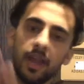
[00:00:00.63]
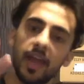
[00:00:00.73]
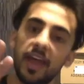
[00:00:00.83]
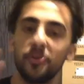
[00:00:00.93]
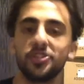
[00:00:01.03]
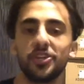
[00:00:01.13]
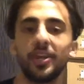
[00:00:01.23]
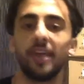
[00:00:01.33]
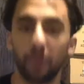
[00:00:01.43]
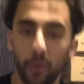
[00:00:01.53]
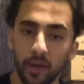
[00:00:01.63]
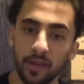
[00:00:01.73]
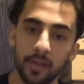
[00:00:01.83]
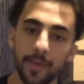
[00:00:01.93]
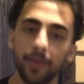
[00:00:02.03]
Hey, what's good, everyone?
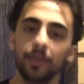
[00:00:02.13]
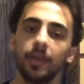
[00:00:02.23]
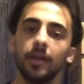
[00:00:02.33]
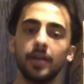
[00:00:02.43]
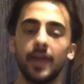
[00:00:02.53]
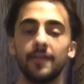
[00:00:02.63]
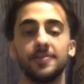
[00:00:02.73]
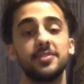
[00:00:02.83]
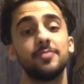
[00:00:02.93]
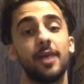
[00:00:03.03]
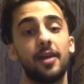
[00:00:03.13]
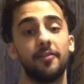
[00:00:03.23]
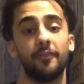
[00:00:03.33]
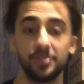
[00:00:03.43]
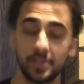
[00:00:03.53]
Nabil here, and this is my
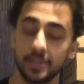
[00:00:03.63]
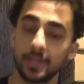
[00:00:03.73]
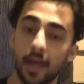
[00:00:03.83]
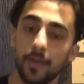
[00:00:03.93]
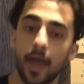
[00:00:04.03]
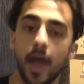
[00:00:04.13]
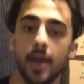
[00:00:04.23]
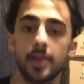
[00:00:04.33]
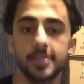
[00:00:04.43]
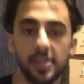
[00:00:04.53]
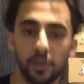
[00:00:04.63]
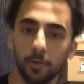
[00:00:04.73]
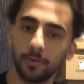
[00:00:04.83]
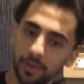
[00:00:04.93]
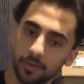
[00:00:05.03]
first attempt at a sneaker
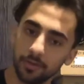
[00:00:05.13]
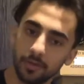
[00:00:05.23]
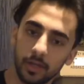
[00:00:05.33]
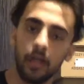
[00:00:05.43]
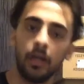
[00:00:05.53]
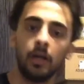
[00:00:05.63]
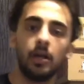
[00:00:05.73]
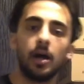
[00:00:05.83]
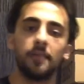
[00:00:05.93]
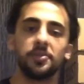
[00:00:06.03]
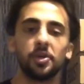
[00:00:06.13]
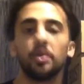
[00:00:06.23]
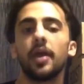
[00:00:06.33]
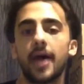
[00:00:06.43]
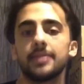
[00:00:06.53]
review. I'm doing
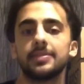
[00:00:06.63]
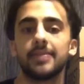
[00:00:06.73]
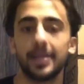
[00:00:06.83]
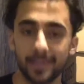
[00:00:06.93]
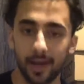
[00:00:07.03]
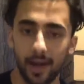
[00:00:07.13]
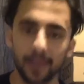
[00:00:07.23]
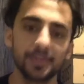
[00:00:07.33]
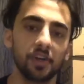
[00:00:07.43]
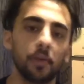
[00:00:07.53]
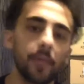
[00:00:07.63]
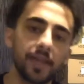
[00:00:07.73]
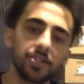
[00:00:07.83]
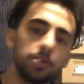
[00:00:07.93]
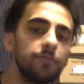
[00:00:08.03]
it as dead stock, so make
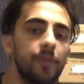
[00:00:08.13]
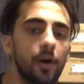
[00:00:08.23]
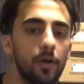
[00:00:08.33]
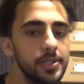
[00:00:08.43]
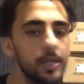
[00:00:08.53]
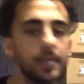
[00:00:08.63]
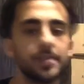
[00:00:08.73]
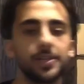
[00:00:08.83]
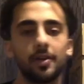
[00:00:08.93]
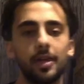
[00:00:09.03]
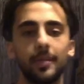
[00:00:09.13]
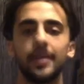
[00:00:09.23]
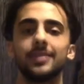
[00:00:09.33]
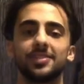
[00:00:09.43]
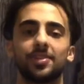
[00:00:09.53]
sure you follow us on Instagram
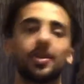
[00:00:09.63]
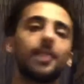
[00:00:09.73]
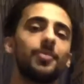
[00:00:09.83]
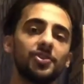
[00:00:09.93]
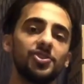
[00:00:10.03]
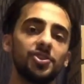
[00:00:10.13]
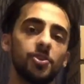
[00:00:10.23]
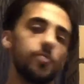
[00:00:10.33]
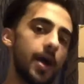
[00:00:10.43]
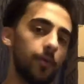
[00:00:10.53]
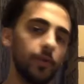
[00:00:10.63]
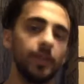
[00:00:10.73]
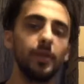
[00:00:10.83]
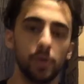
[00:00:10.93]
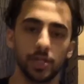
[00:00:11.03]
and subscribe on YouTube. I
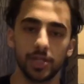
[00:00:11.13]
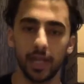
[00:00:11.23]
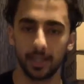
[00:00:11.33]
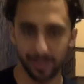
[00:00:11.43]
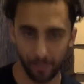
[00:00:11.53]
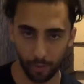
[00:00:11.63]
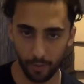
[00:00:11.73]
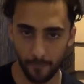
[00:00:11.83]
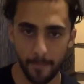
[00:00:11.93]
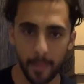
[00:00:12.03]
really appreciate the support.